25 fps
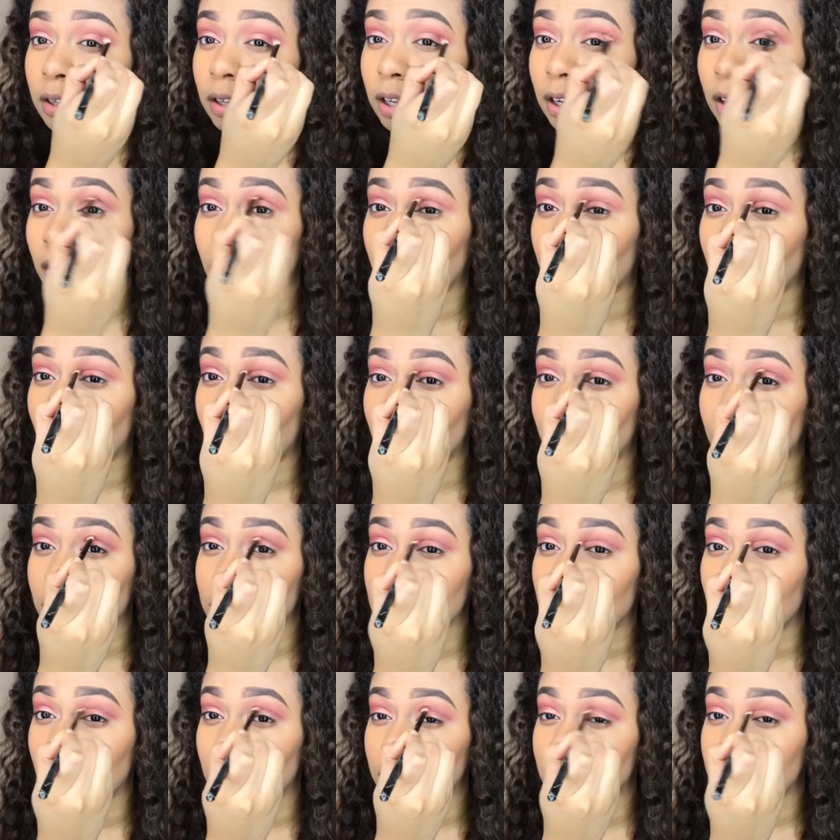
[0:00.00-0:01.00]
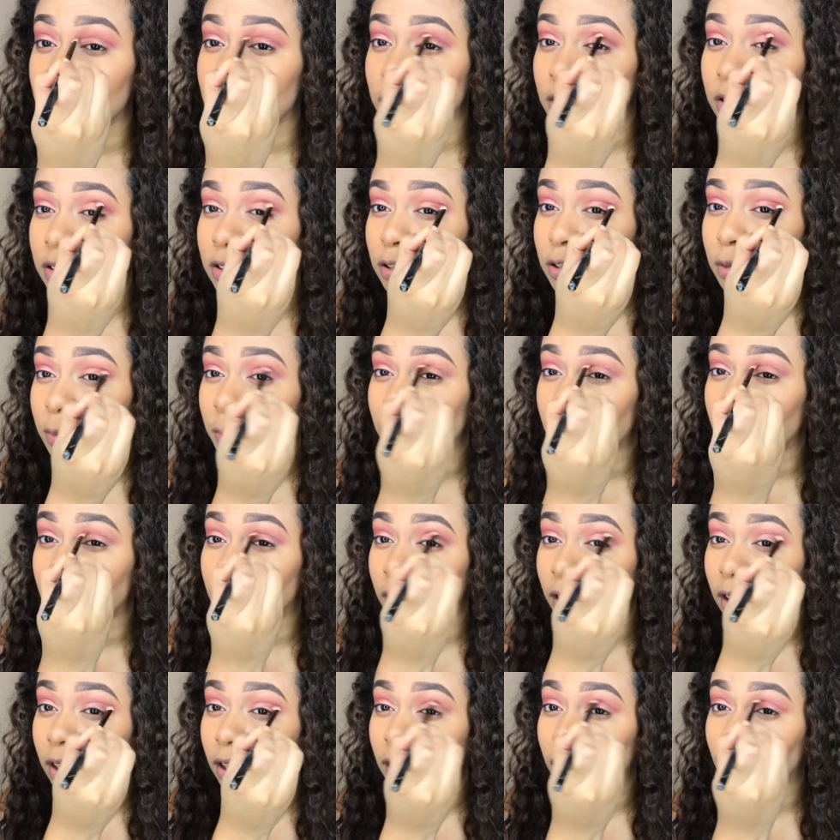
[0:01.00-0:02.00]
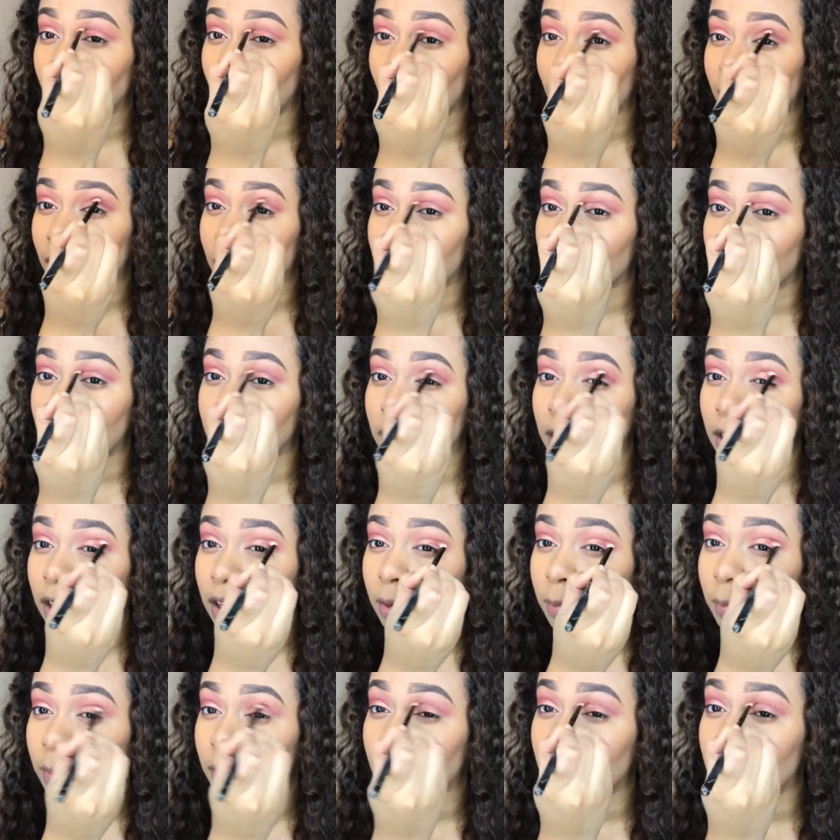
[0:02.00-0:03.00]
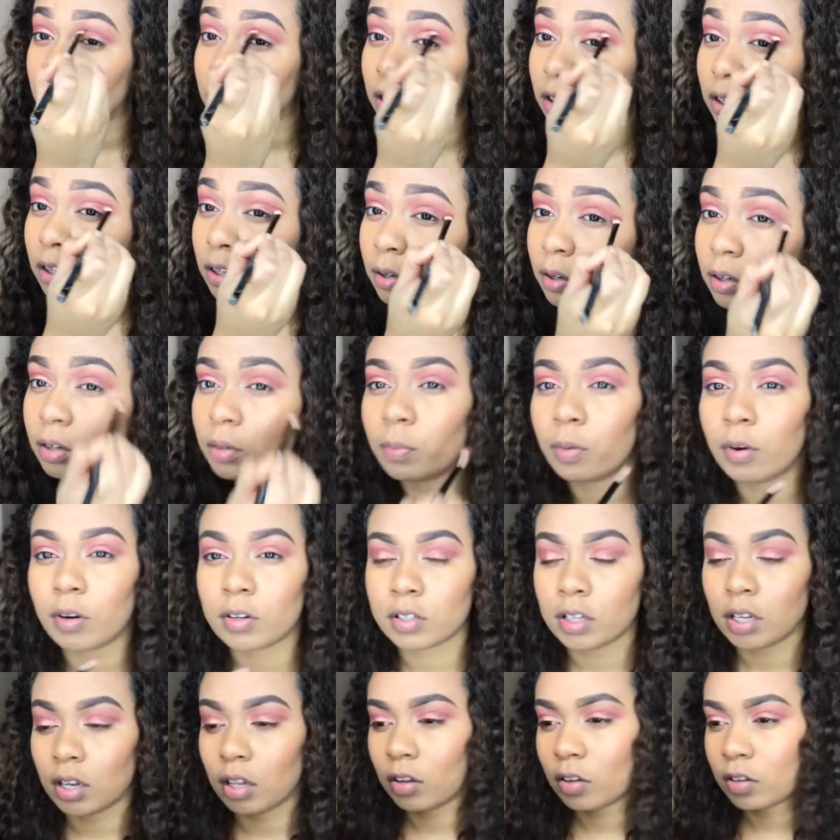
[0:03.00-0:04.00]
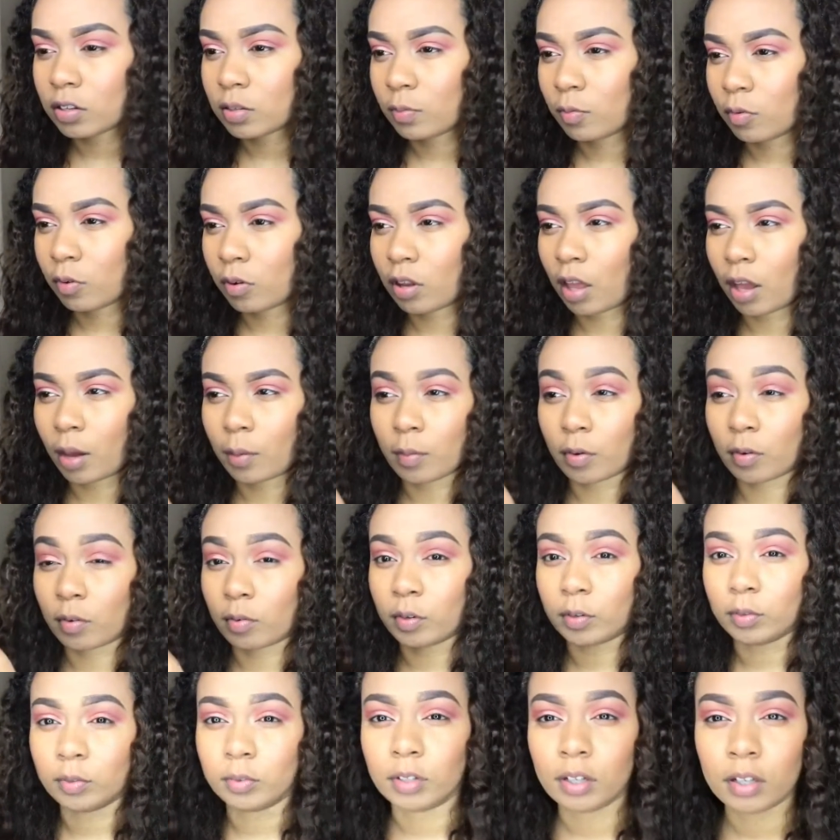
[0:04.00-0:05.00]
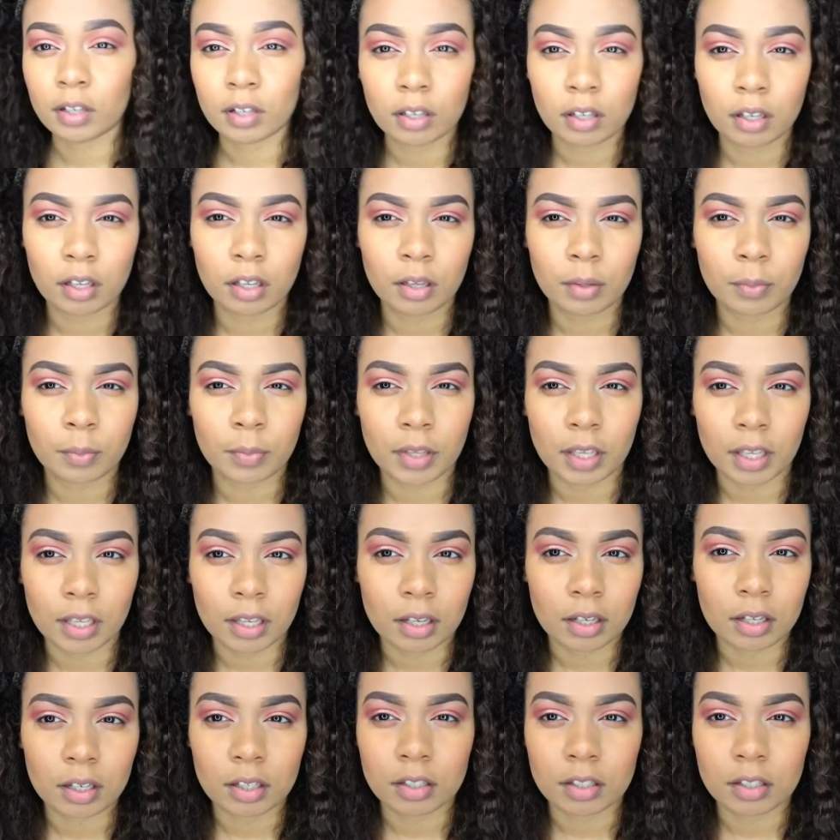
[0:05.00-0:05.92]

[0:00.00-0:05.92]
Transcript: And on camera, the colors look super light and pink, but Personally, it looks more like maroon pink